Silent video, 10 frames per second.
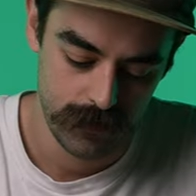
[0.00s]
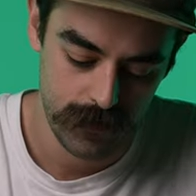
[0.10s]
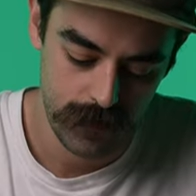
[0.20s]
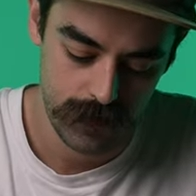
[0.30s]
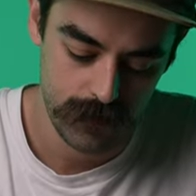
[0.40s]

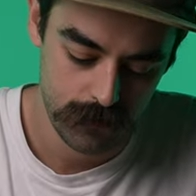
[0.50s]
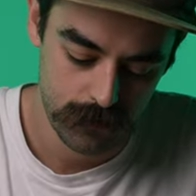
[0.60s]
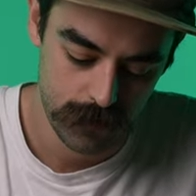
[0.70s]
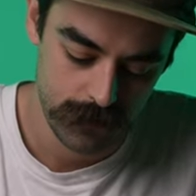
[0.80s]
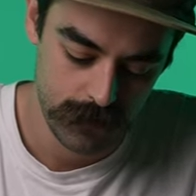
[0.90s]
Then
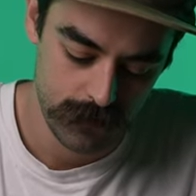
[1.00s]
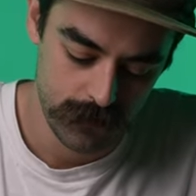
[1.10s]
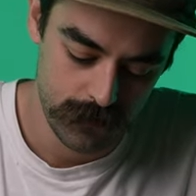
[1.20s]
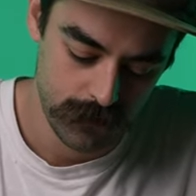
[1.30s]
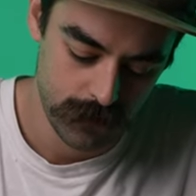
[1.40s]
what I'm gonna
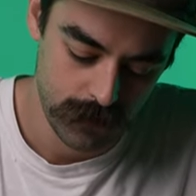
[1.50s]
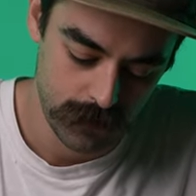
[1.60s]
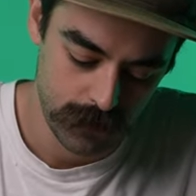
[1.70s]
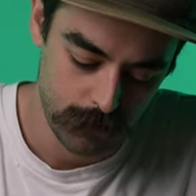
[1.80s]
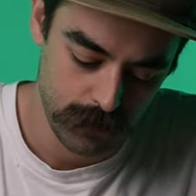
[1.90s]
do
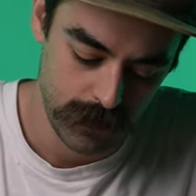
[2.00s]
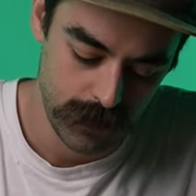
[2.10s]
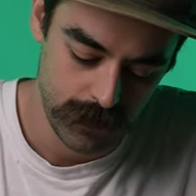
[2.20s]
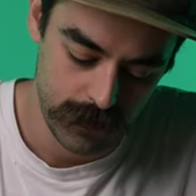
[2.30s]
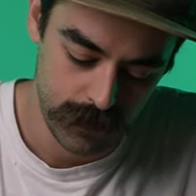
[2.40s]
is gonna bring
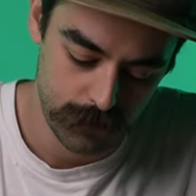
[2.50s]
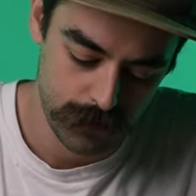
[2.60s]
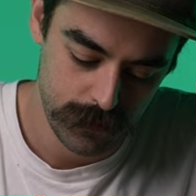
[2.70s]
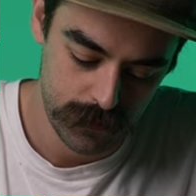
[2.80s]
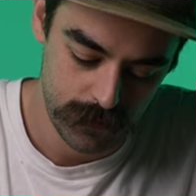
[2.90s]
it
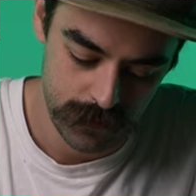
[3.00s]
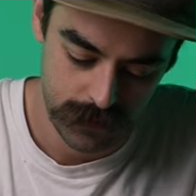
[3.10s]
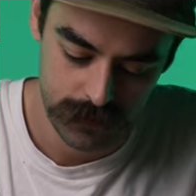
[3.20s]
up like